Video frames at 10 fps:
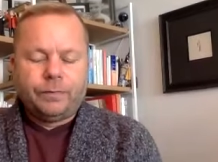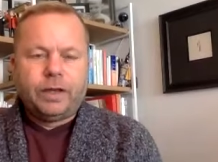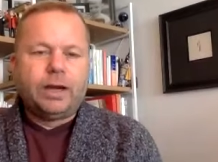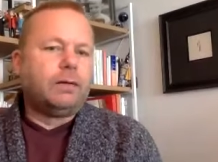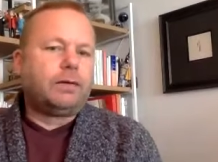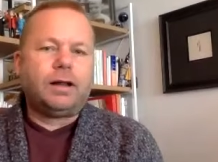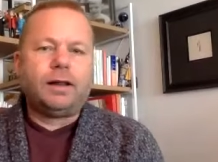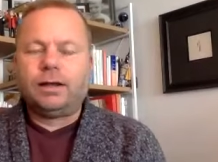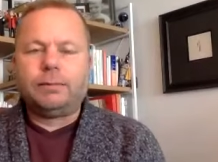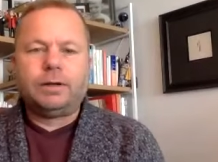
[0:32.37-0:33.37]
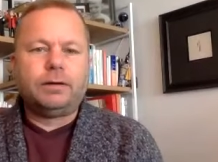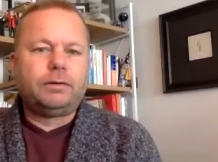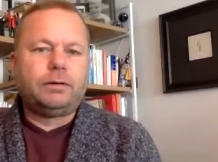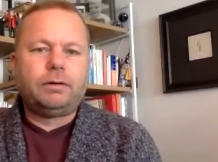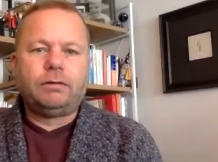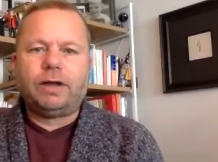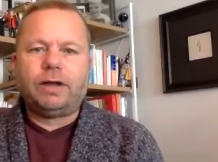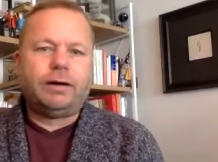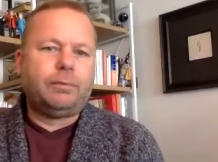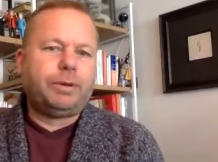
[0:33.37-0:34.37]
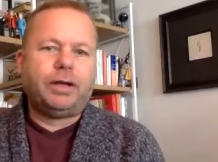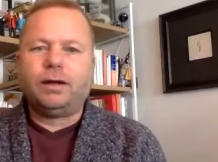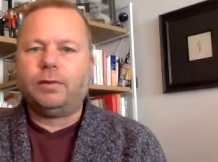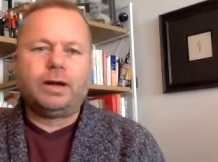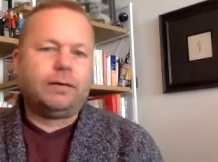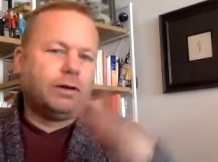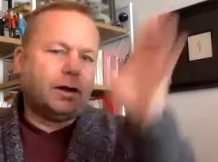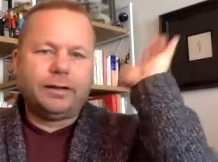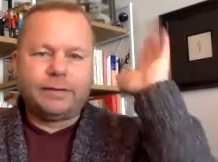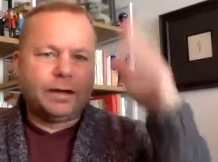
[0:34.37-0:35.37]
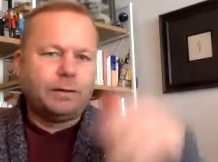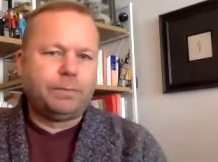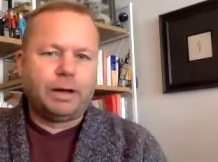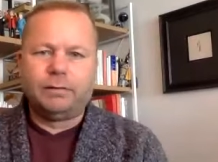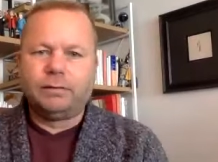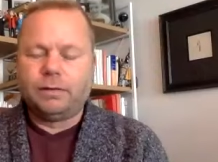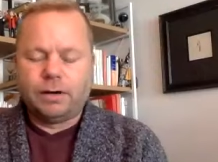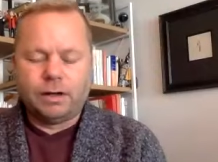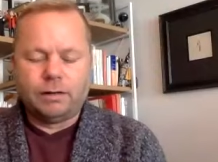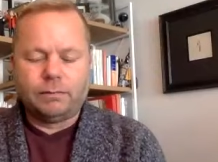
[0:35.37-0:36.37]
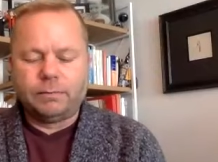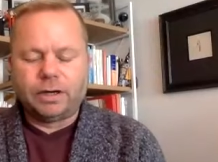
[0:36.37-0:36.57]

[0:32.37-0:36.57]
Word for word: you know, calling him a traitor and a pig and whatever all he said about um,